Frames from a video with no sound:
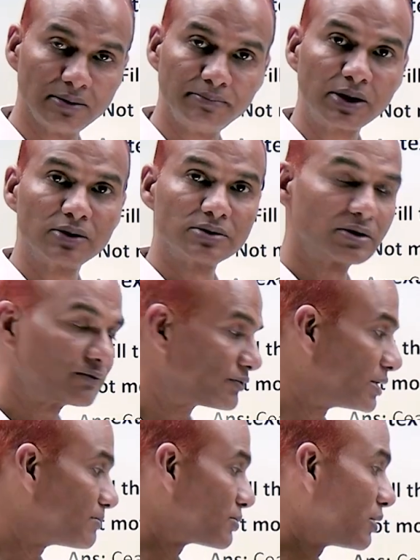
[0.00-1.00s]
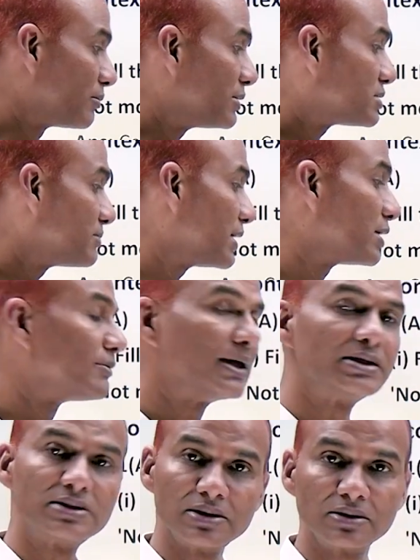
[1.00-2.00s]
because of the promise made by
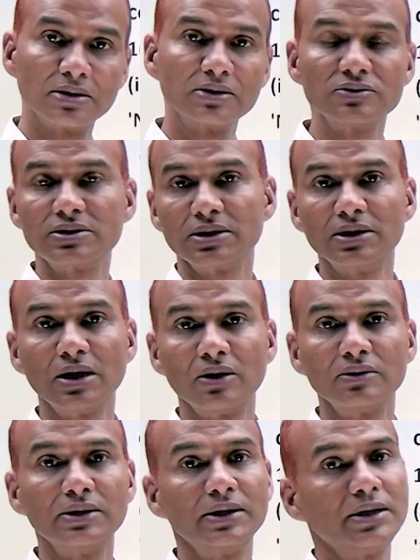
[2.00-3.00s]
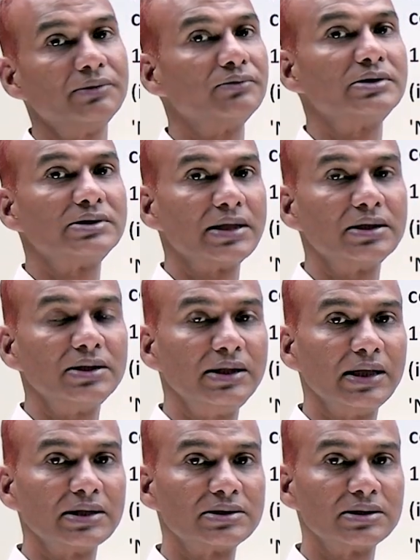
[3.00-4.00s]
General to Sadao that he would send
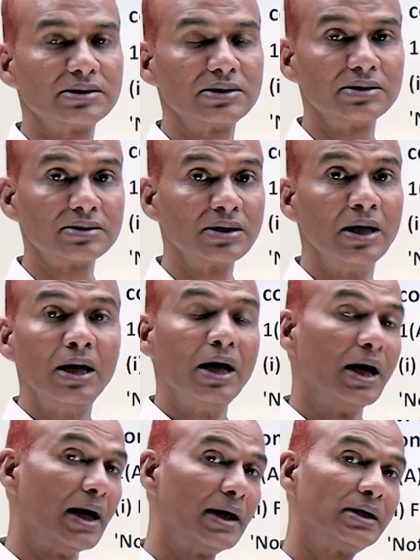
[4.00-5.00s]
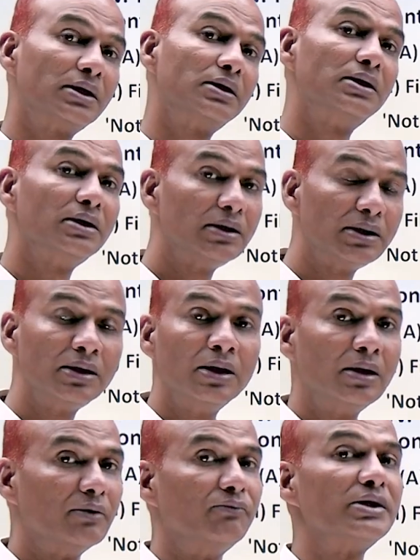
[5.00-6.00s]
the assassins, and
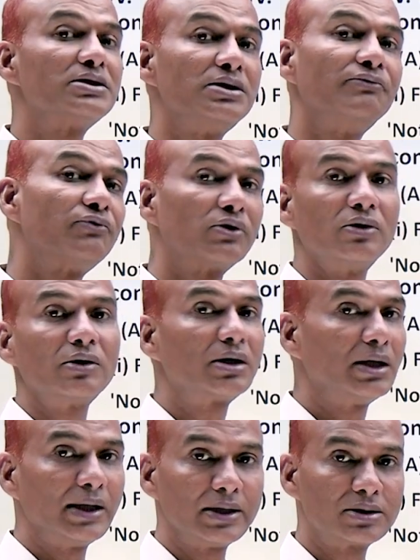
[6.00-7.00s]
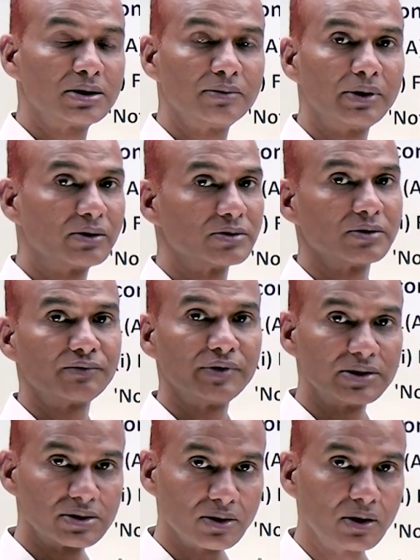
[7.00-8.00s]
which he forgot later because of
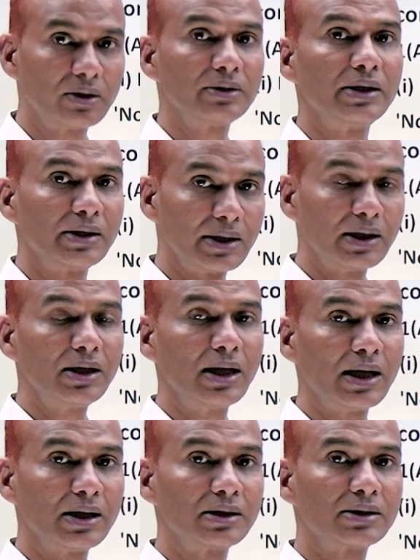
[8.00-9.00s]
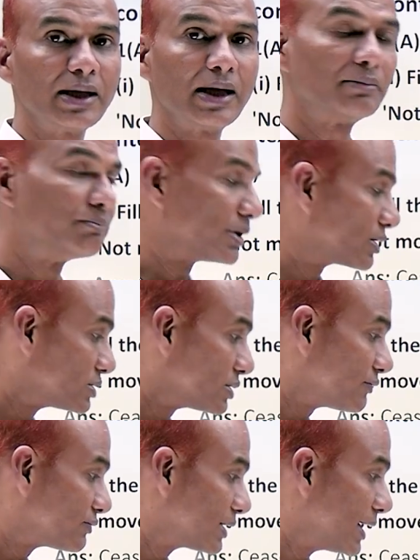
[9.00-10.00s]
his own ill health, and because
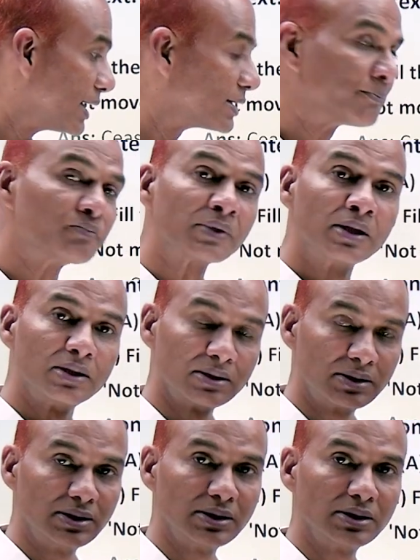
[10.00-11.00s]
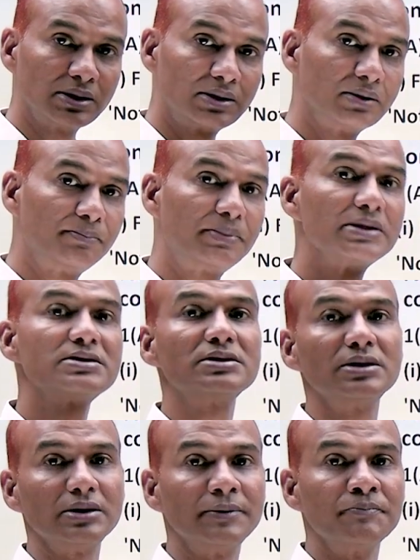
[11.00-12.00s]
of that the
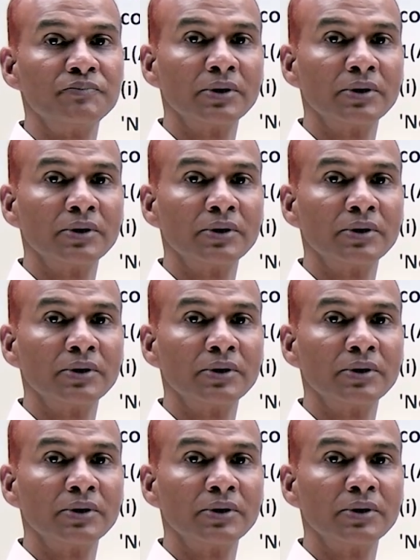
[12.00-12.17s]
prisoner